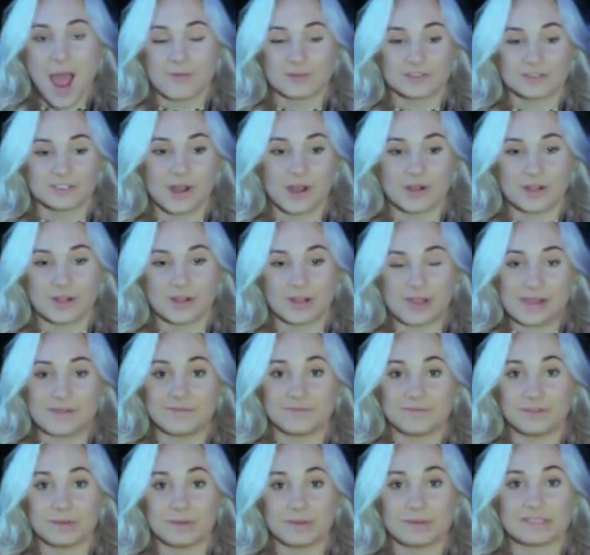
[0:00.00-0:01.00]
I was not under
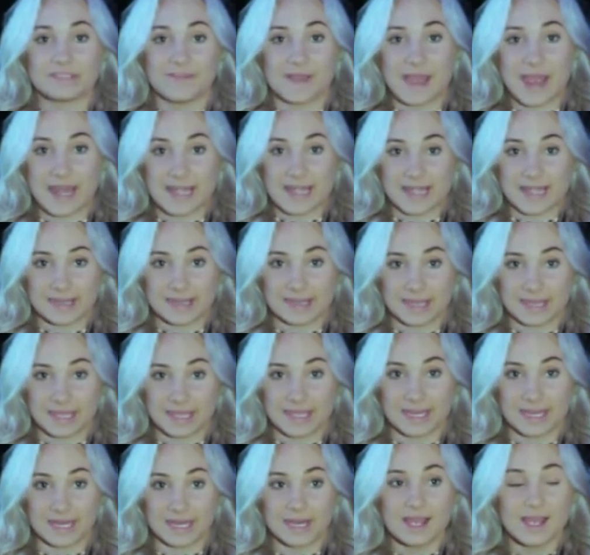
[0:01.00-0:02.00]
the influence of
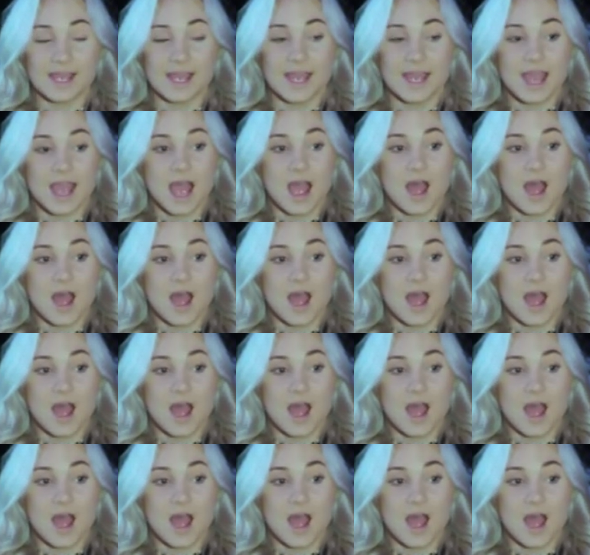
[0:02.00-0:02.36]
anything.